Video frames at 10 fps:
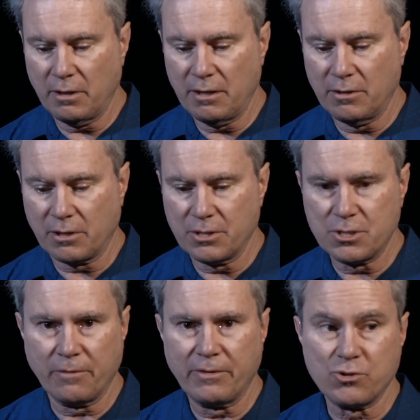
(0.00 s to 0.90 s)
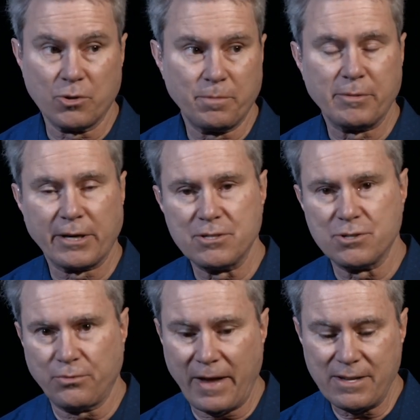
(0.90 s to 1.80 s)
either conservatives or Republicans
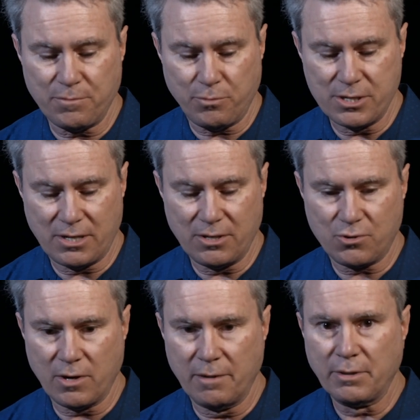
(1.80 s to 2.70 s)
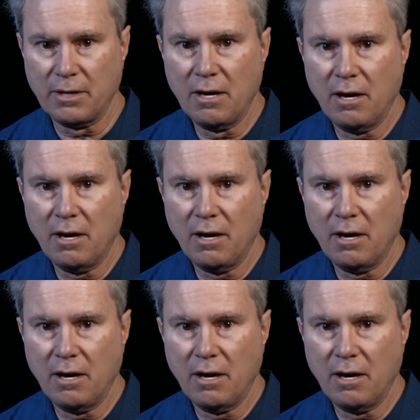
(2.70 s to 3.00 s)
or fans of President Trump